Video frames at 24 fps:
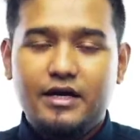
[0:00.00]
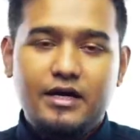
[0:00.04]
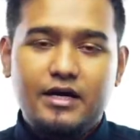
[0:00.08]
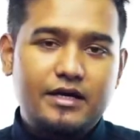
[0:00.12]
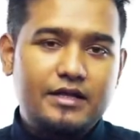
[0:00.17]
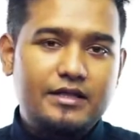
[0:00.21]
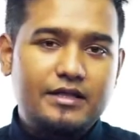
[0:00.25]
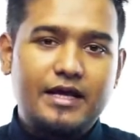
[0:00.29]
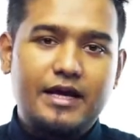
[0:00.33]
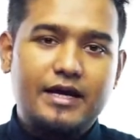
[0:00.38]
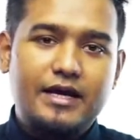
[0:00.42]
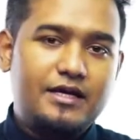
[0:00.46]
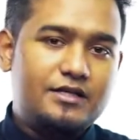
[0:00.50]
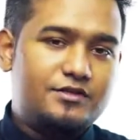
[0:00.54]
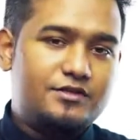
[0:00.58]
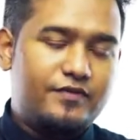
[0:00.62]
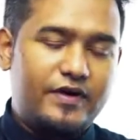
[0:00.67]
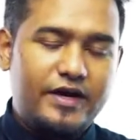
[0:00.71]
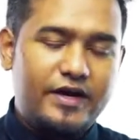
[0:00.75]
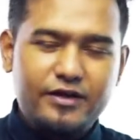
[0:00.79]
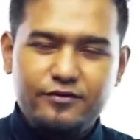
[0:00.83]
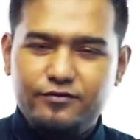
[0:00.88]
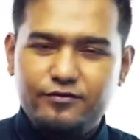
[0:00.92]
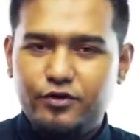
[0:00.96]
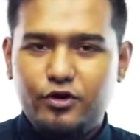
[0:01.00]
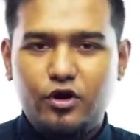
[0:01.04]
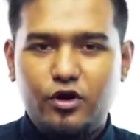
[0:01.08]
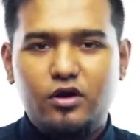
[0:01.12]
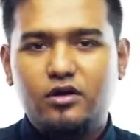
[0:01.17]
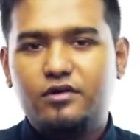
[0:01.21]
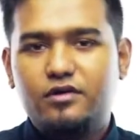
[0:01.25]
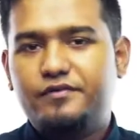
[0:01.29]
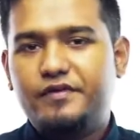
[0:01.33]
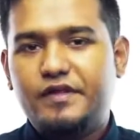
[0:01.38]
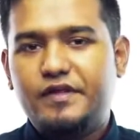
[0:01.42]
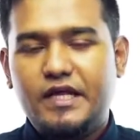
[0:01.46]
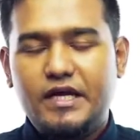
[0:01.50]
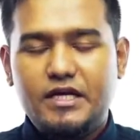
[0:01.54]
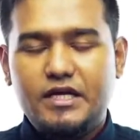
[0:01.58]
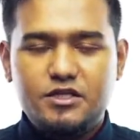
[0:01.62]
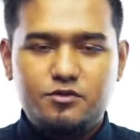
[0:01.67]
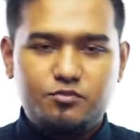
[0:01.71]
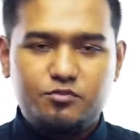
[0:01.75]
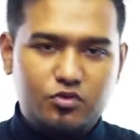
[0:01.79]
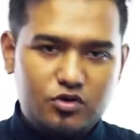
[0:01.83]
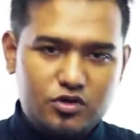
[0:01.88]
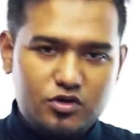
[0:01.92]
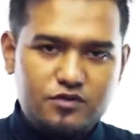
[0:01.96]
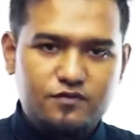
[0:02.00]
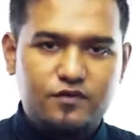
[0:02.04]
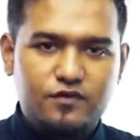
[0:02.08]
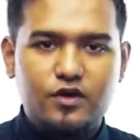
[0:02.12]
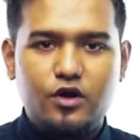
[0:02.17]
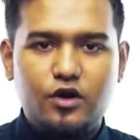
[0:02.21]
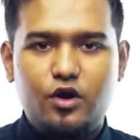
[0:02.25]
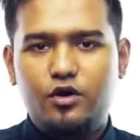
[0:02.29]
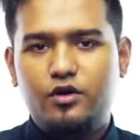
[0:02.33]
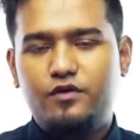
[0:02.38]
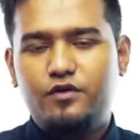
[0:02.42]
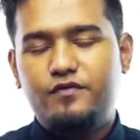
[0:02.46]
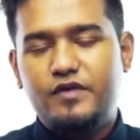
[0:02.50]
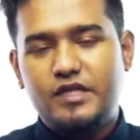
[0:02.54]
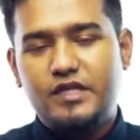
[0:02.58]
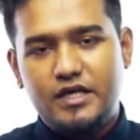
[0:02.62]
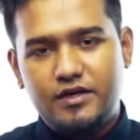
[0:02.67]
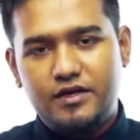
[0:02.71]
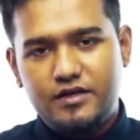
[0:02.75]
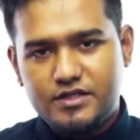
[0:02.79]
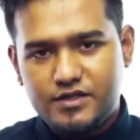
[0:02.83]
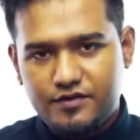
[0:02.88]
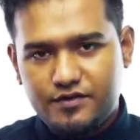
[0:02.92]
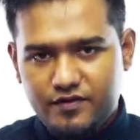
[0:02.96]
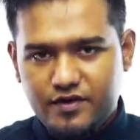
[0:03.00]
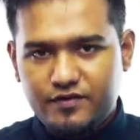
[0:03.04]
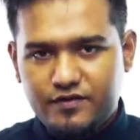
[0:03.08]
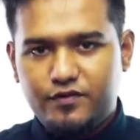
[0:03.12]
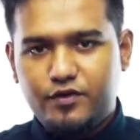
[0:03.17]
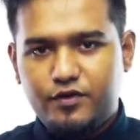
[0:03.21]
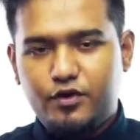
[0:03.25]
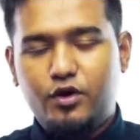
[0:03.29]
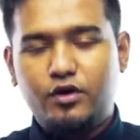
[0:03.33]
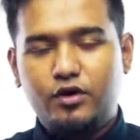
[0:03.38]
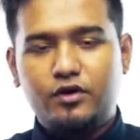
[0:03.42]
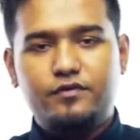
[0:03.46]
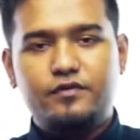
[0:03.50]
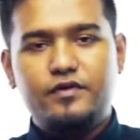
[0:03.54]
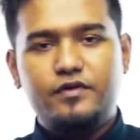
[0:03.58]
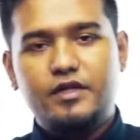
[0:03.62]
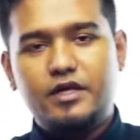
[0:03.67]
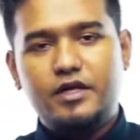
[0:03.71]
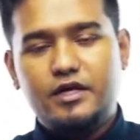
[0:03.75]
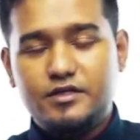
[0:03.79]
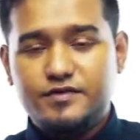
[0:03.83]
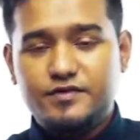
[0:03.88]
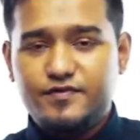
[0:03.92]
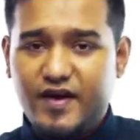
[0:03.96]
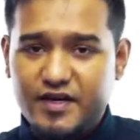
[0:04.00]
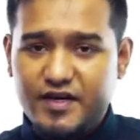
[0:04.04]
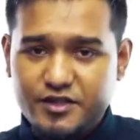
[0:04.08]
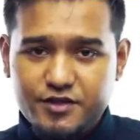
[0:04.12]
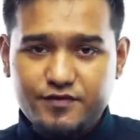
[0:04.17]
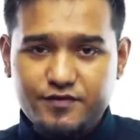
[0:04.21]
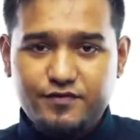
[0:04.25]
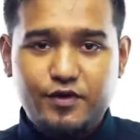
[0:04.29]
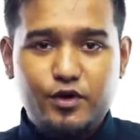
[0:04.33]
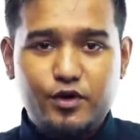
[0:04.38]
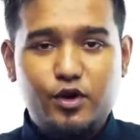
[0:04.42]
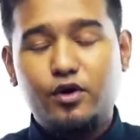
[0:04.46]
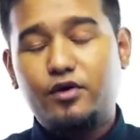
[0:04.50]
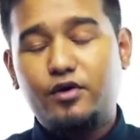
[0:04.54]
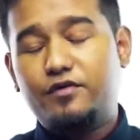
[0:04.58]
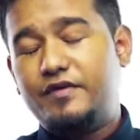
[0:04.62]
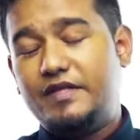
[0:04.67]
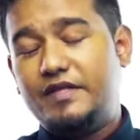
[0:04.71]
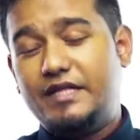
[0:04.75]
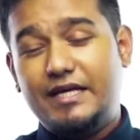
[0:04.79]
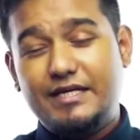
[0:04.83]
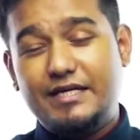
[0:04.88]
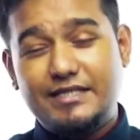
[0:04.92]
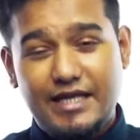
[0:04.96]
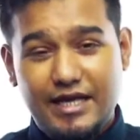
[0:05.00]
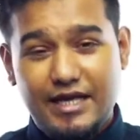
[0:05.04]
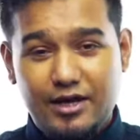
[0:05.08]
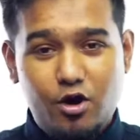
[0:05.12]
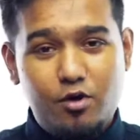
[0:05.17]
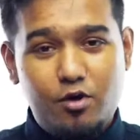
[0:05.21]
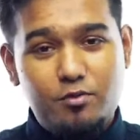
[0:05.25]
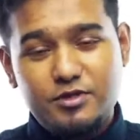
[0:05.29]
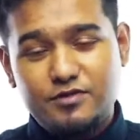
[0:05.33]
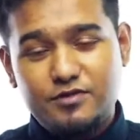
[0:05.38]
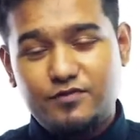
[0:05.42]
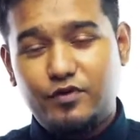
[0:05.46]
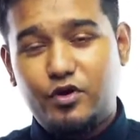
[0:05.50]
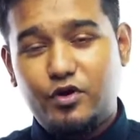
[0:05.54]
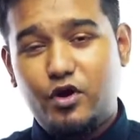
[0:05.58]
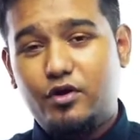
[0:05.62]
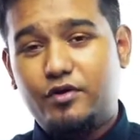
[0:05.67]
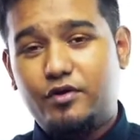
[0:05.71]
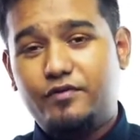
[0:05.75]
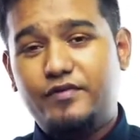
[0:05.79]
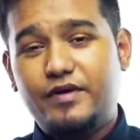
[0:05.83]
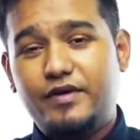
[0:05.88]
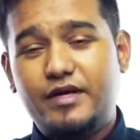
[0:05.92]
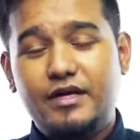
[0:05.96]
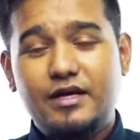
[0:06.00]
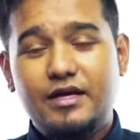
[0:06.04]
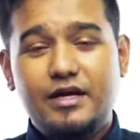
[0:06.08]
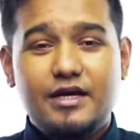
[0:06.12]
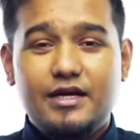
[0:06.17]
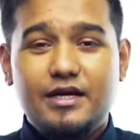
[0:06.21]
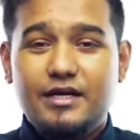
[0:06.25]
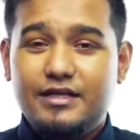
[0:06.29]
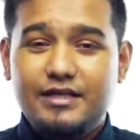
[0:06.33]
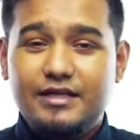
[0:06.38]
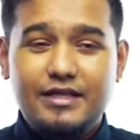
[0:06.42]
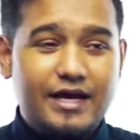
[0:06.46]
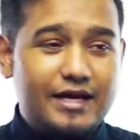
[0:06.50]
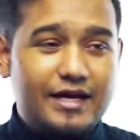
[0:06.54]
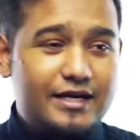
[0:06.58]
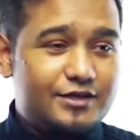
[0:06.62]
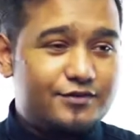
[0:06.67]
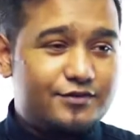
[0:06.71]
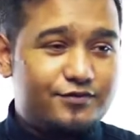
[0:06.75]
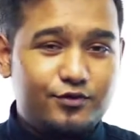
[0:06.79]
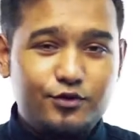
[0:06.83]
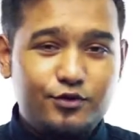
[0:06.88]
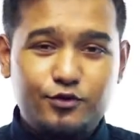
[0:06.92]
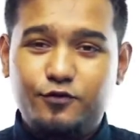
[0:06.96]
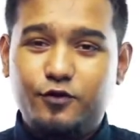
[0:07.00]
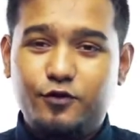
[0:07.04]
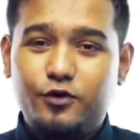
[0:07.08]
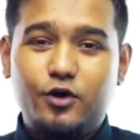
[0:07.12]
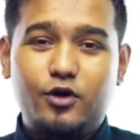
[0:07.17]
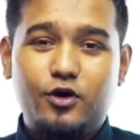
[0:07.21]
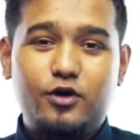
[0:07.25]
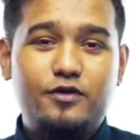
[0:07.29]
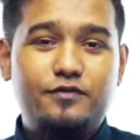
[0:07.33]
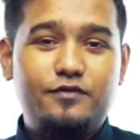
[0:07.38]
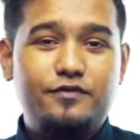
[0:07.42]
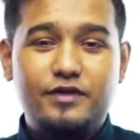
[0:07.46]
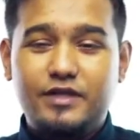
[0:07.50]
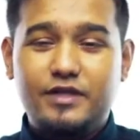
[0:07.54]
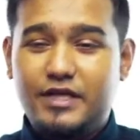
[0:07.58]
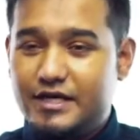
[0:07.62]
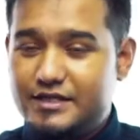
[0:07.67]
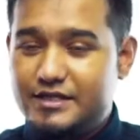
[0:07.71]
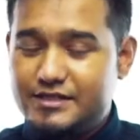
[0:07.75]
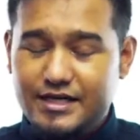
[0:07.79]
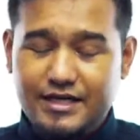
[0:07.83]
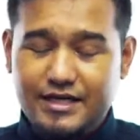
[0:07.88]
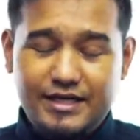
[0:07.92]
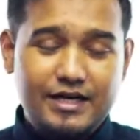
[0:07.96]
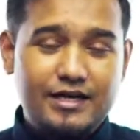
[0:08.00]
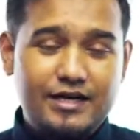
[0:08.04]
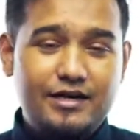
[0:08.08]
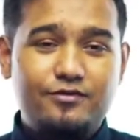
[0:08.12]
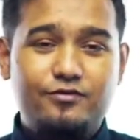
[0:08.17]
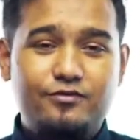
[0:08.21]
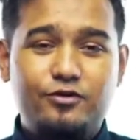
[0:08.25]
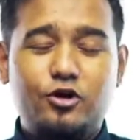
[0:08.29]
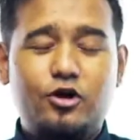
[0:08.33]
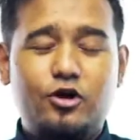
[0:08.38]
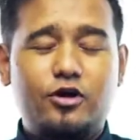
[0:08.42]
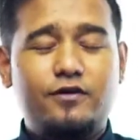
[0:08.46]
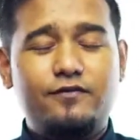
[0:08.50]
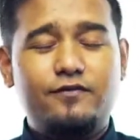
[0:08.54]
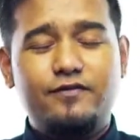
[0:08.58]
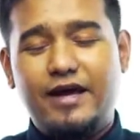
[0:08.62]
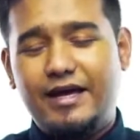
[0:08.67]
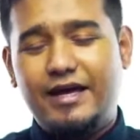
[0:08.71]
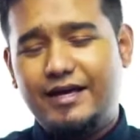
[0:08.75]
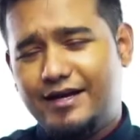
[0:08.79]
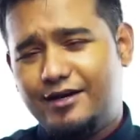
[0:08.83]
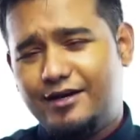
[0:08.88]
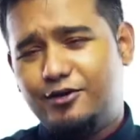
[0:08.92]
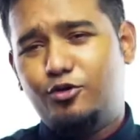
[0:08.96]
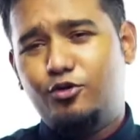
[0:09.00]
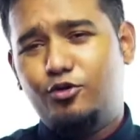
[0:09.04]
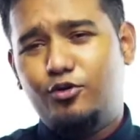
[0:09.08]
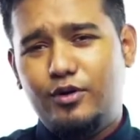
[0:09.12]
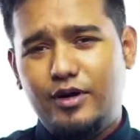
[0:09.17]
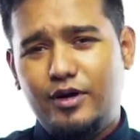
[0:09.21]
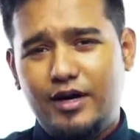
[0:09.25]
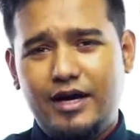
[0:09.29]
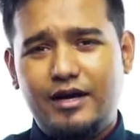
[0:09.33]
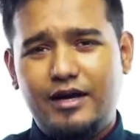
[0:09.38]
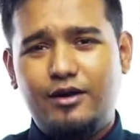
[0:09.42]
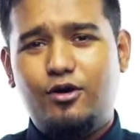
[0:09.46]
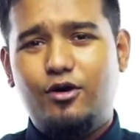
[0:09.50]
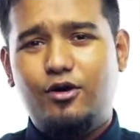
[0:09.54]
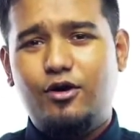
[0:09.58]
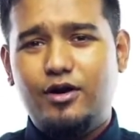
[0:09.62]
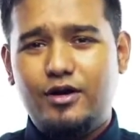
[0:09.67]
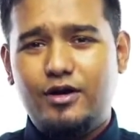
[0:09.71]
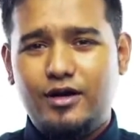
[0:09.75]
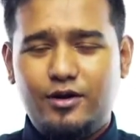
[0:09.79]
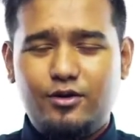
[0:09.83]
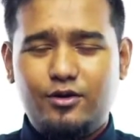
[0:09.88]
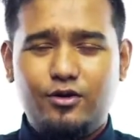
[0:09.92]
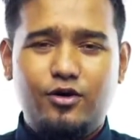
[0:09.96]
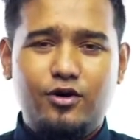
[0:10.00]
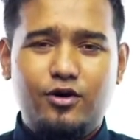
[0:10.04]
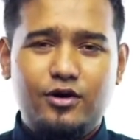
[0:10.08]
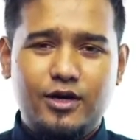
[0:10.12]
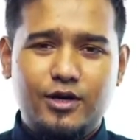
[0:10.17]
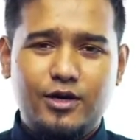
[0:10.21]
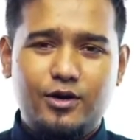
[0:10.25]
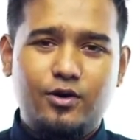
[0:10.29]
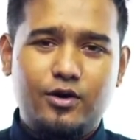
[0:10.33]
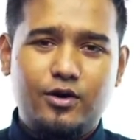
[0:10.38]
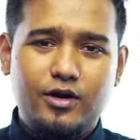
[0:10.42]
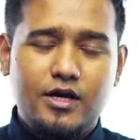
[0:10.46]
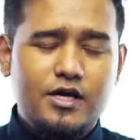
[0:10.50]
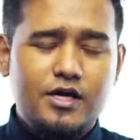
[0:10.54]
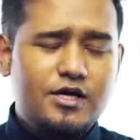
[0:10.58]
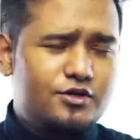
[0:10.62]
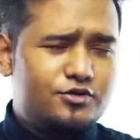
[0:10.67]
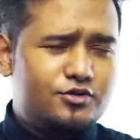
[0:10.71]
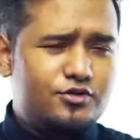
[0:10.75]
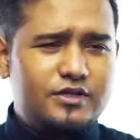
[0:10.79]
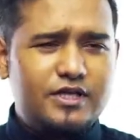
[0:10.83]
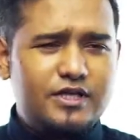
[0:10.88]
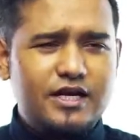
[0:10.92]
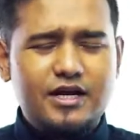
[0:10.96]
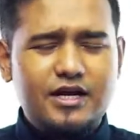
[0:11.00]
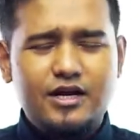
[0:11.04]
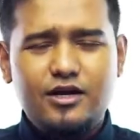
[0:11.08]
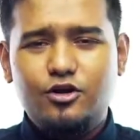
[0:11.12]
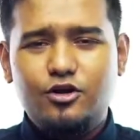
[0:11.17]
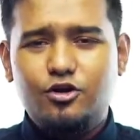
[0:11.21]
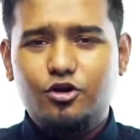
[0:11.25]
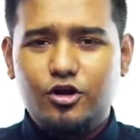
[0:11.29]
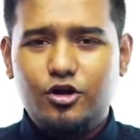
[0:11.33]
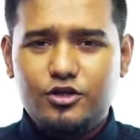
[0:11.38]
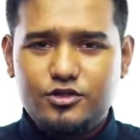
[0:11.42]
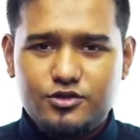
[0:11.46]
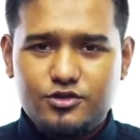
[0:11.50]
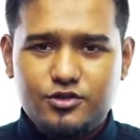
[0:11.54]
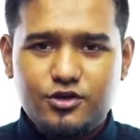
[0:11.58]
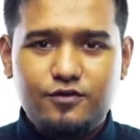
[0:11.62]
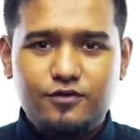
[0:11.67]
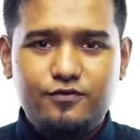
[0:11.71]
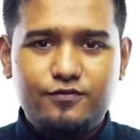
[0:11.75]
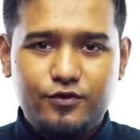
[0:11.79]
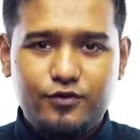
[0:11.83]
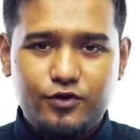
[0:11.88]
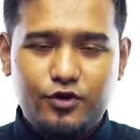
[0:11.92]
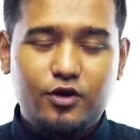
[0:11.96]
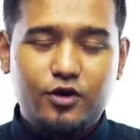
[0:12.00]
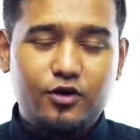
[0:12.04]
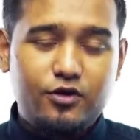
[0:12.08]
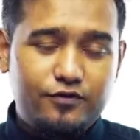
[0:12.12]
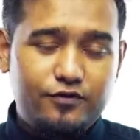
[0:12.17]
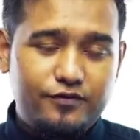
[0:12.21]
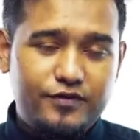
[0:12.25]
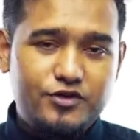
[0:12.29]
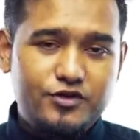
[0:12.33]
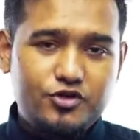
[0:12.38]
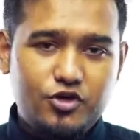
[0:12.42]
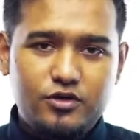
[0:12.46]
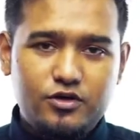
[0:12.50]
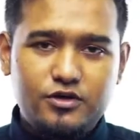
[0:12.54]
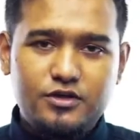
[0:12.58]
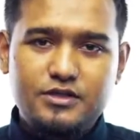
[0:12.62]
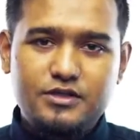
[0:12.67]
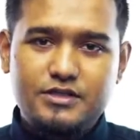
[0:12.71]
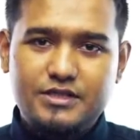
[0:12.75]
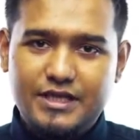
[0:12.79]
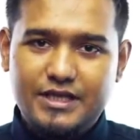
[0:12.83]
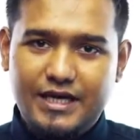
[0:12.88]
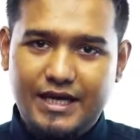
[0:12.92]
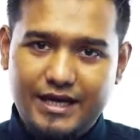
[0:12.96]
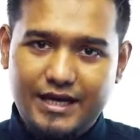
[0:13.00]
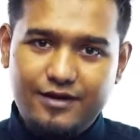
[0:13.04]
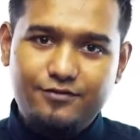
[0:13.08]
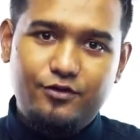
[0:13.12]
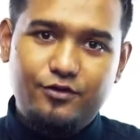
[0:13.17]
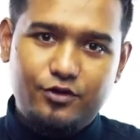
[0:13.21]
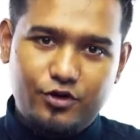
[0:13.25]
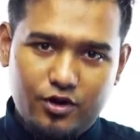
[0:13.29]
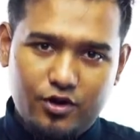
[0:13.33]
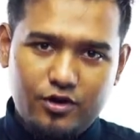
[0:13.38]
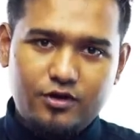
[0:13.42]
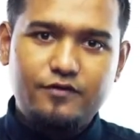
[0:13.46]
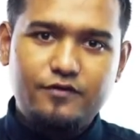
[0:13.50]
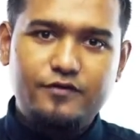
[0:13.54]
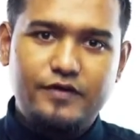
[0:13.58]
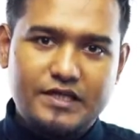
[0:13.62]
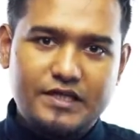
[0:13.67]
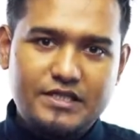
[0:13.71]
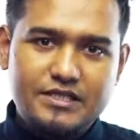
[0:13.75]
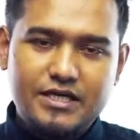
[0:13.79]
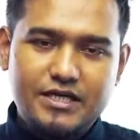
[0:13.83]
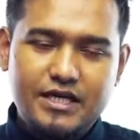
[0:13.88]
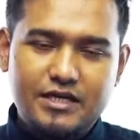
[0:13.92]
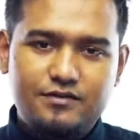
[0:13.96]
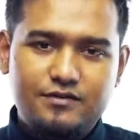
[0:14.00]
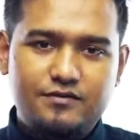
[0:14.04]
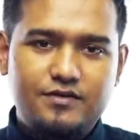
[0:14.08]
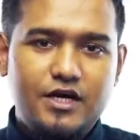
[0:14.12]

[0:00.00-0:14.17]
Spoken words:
There is wedding photography, there is sports photography, there is event photography, there is fashion photography, there is e-commerce photography, there is food photography, there is interior photography. I can go and on and on and on. So there are lots of photography genres in photography itself.